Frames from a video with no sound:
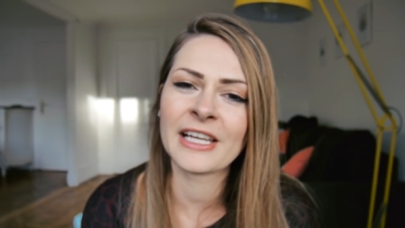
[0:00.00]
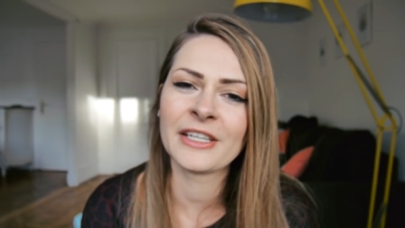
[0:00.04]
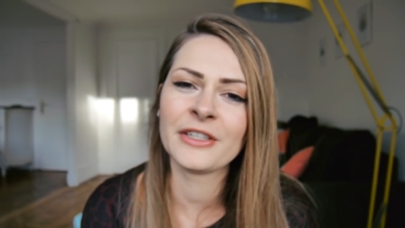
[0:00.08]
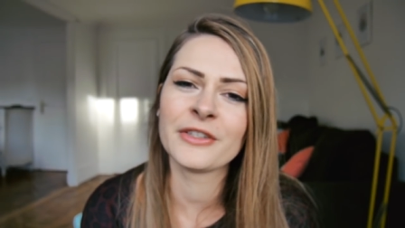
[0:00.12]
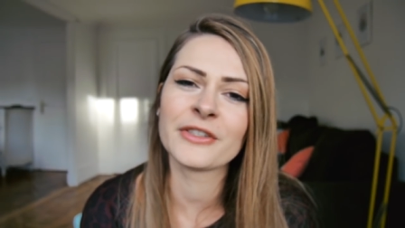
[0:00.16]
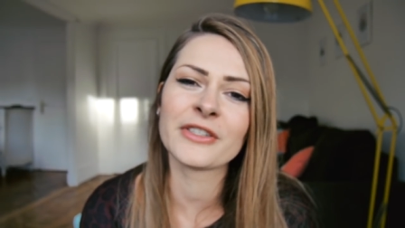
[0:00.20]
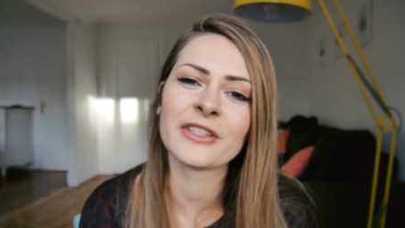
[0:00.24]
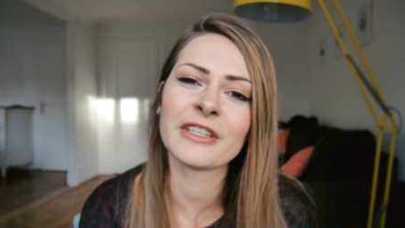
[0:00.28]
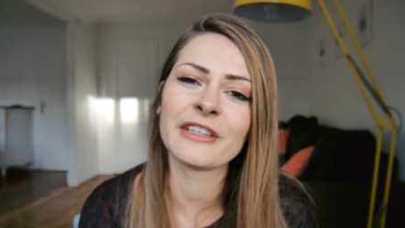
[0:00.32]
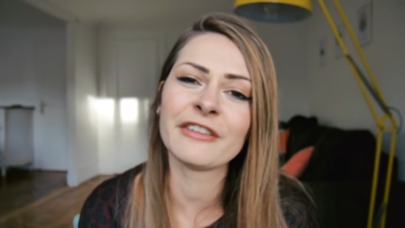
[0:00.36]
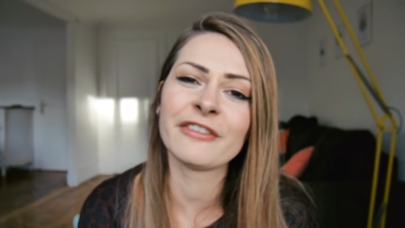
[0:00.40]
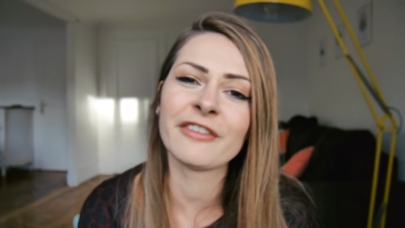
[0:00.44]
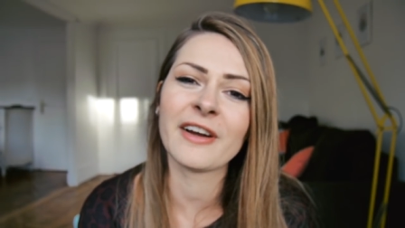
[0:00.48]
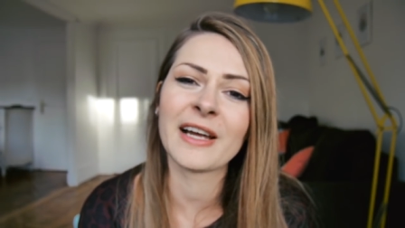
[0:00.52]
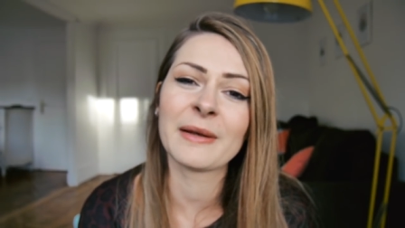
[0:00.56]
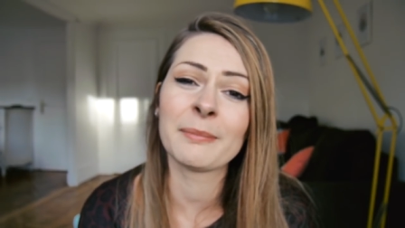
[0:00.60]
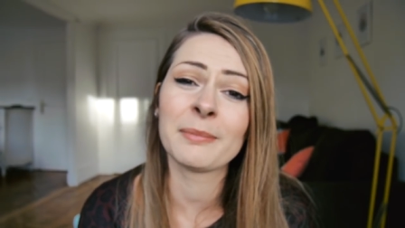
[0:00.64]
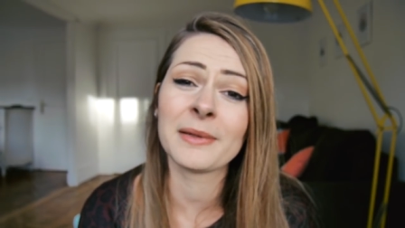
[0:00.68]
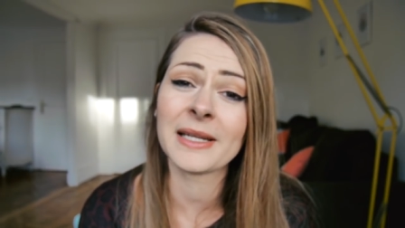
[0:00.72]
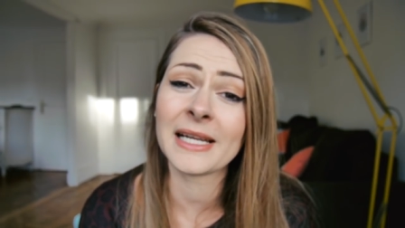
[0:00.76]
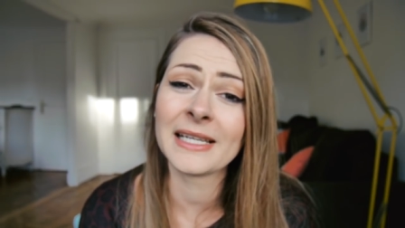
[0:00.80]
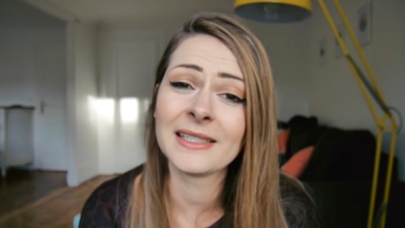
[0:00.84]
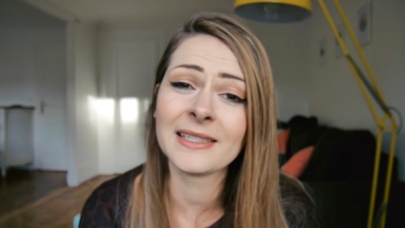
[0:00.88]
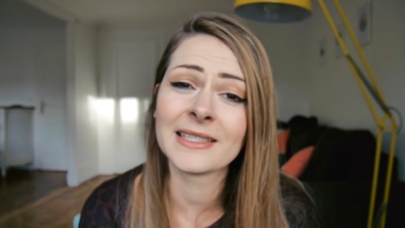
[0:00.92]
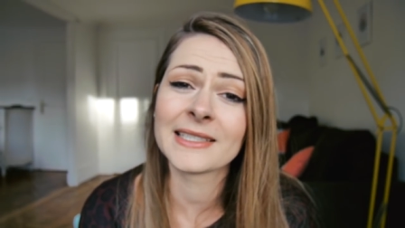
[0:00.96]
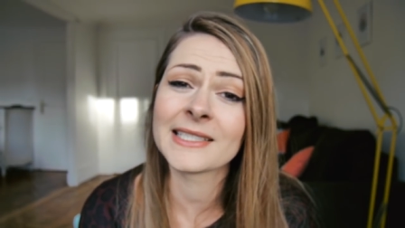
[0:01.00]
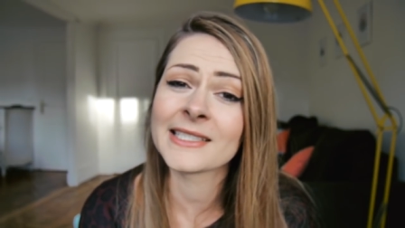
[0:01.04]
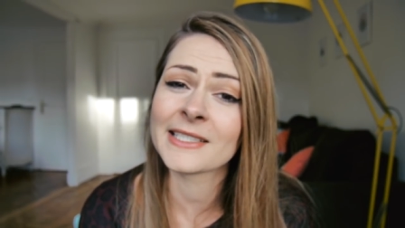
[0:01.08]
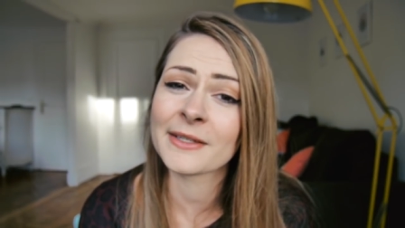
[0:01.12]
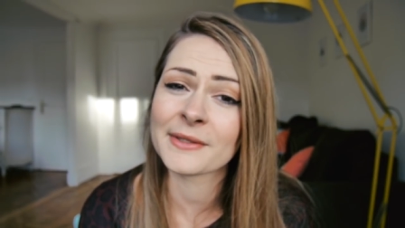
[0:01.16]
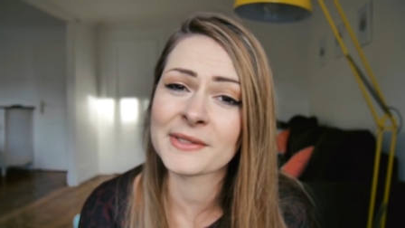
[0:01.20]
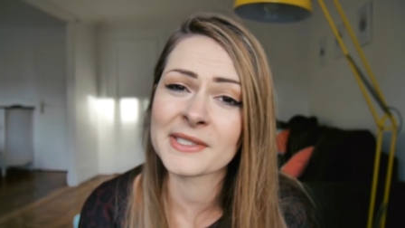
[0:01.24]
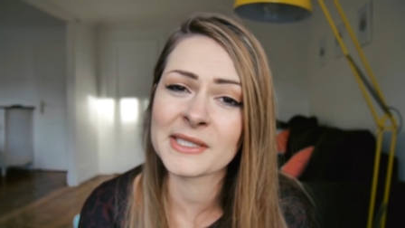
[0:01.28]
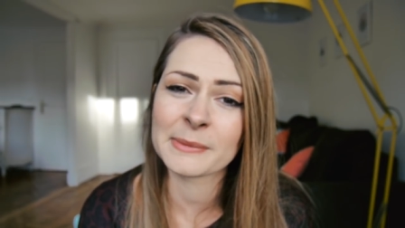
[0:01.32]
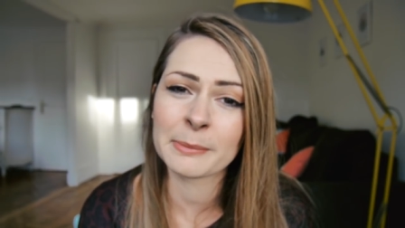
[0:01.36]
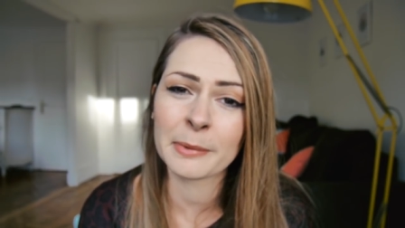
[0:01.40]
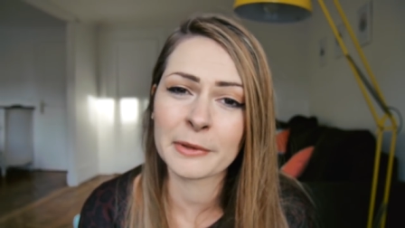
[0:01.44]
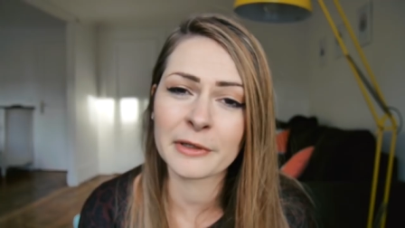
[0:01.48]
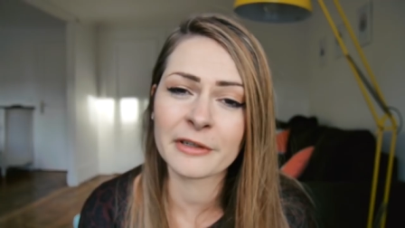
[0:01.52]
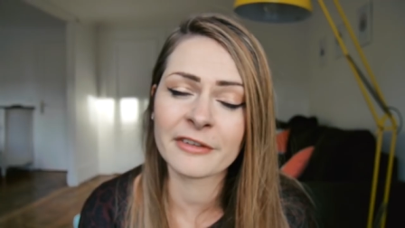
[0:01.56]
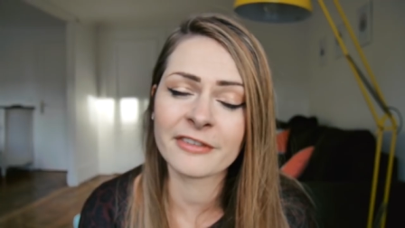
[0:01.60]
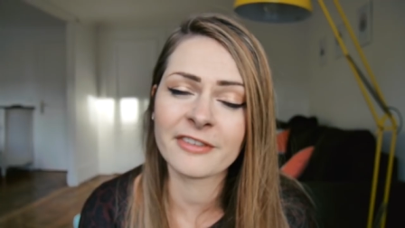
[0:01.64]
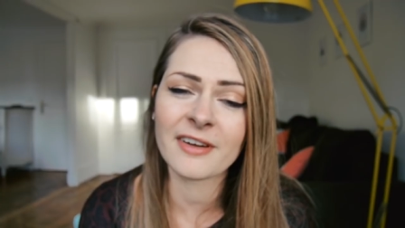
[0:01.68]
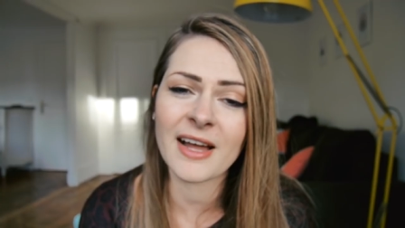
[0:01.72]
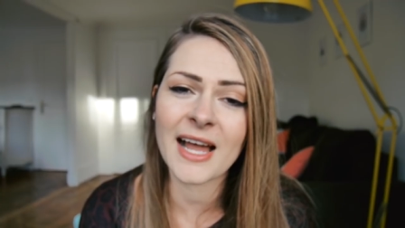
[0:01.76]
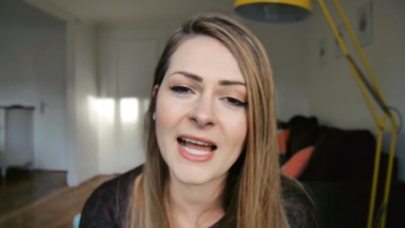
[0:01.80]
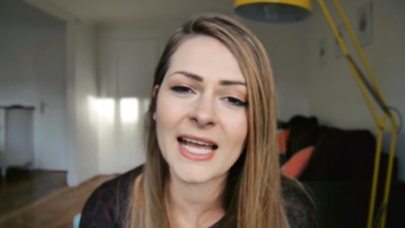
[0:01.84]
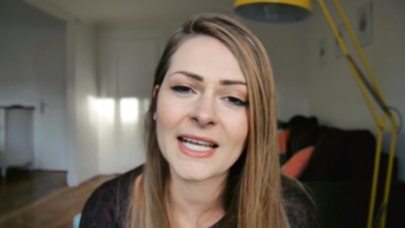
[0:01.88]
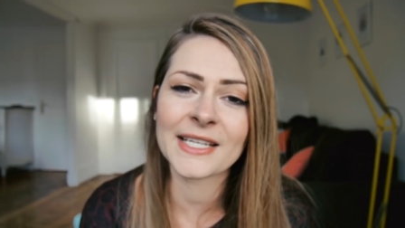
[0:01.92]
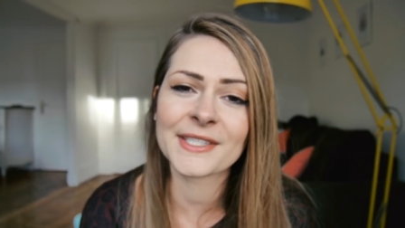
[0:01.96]
I usually find playlists on
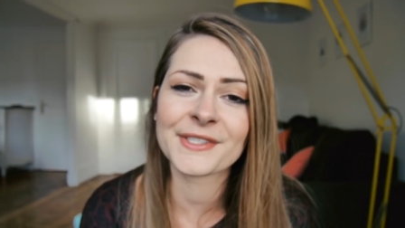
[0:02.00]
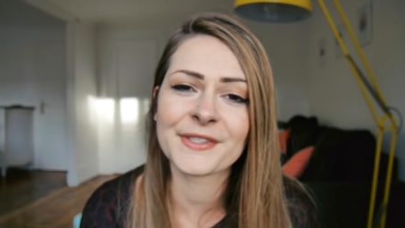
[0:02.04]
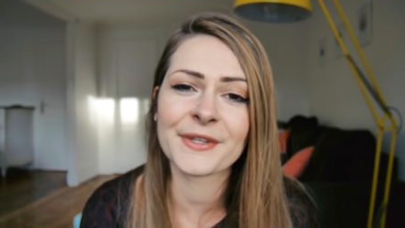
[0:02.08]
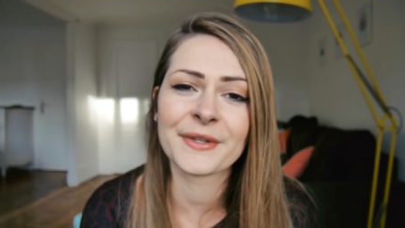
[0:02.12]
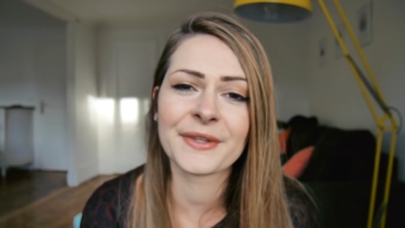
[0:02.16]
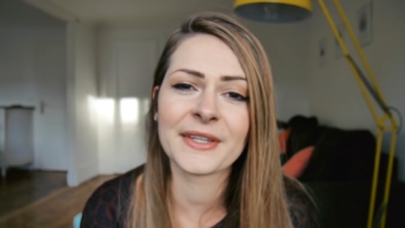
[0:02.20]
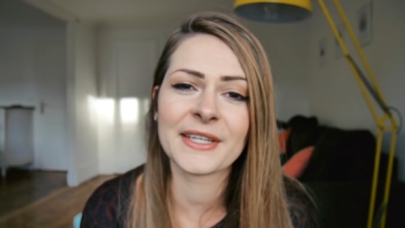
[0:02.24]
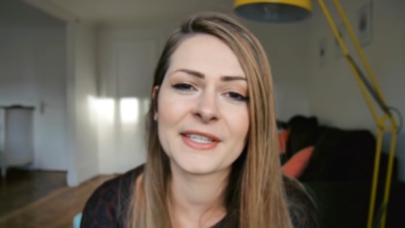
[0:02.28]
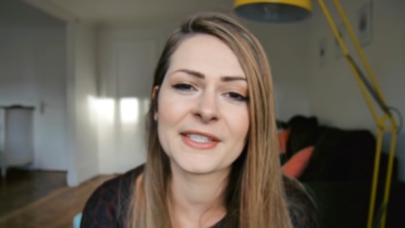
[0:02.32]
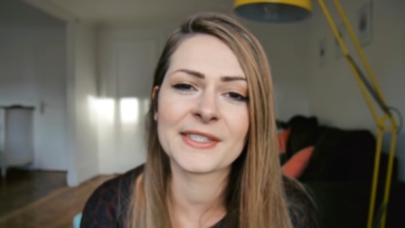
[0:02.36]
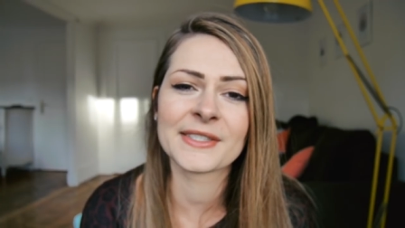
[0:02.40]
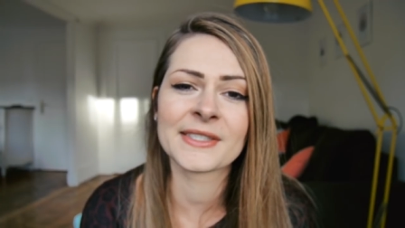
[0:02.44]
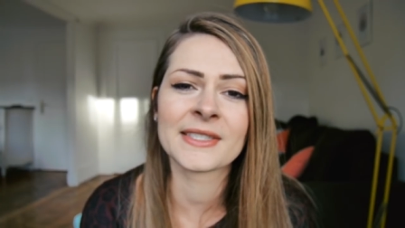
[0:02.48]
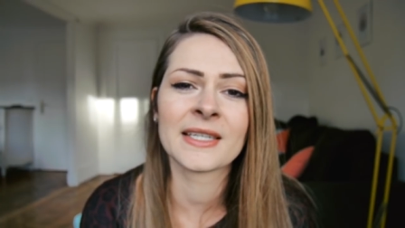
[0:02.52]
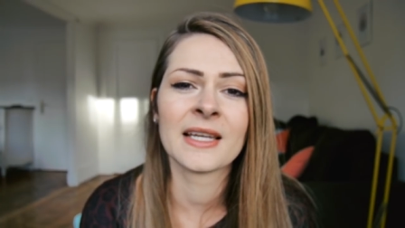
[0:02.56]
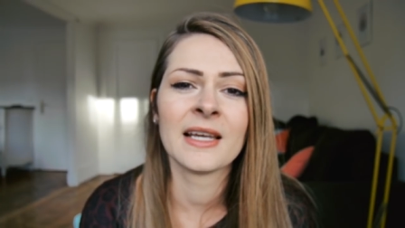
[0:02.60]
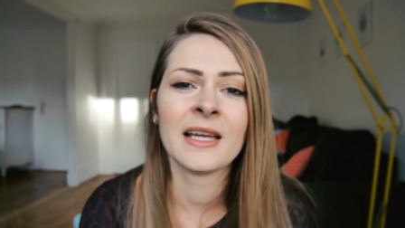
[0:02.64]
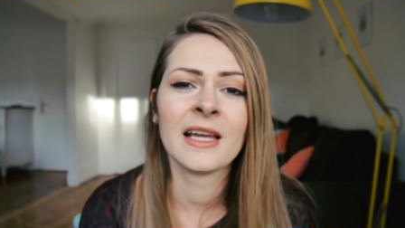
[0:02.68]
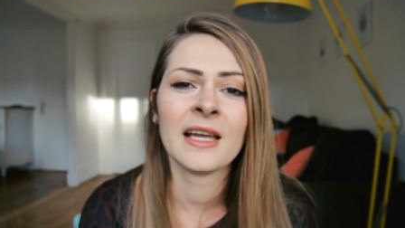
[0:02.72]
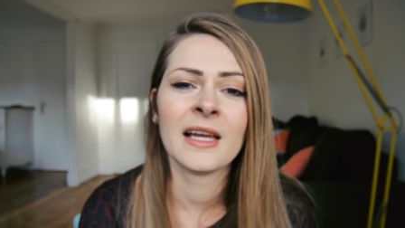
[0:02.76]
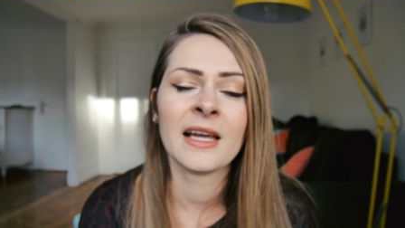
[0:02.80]
Spotify. So there's